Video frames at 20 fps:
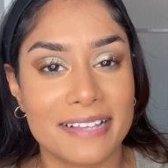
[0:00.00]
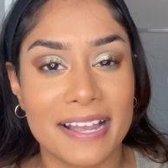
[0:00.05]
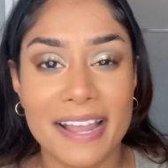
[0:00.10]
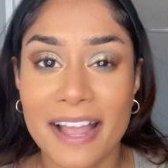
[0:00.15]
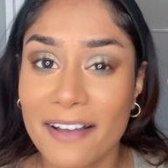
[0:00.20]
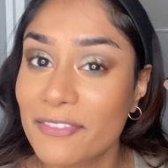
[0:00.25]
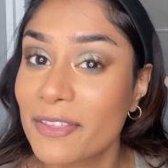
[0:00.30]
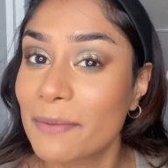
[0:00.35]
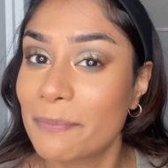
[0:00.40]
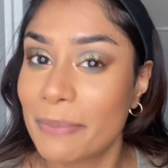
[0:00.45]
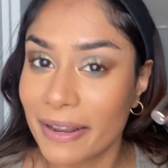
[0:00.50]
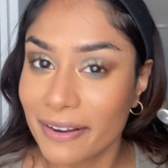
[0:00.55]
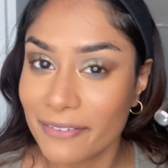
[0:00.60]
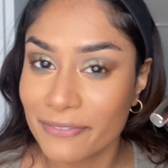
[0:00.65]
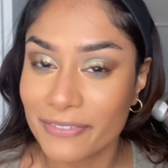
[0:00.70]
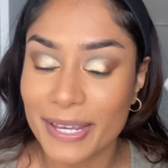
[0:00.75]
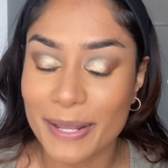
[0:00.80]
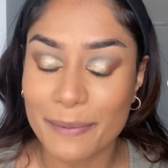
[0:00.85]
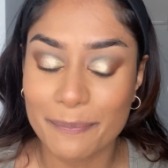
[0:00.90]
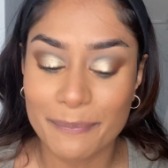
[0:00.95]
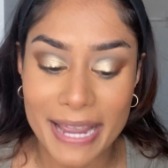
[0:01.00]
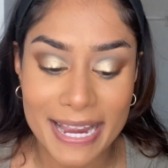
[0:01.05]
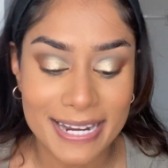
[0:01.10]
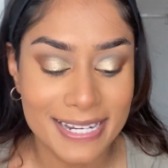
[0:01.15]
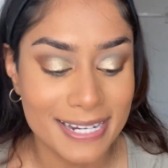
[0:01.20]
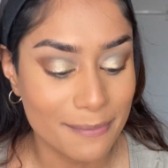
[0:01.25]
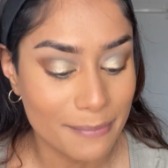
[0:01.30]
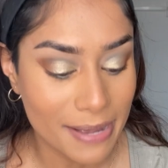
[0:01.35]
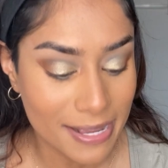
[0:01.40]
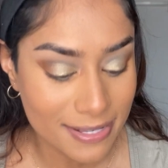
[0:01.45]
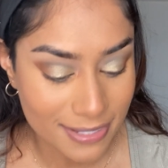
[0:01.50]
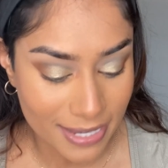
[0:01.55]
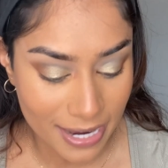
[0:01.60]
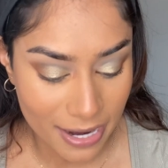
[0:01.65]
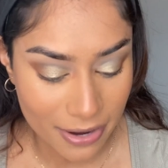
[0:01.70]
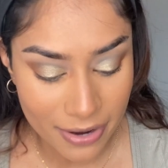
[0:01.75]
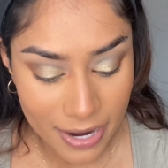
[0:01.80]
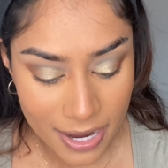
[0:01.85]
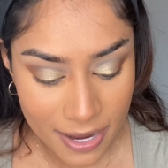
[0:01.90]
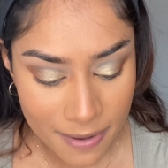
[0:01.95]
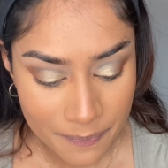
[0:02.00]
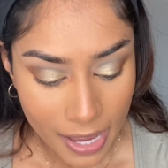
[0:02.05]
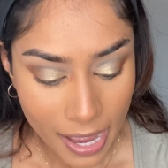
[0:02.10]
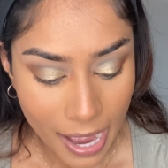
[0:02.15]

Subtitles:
I have the Benefit Magnet Mascara.